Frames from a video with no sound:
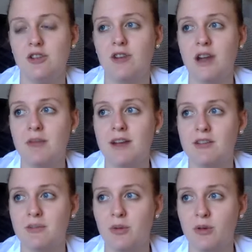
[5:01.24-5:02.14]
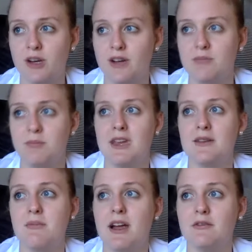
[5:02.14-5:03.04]
write my report, make
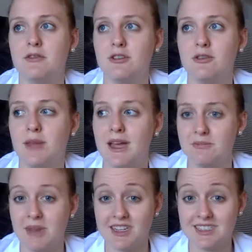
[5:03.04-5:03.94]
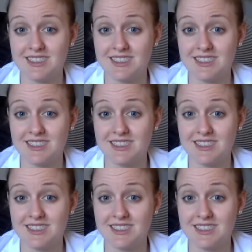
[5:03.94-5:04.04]
my room, and make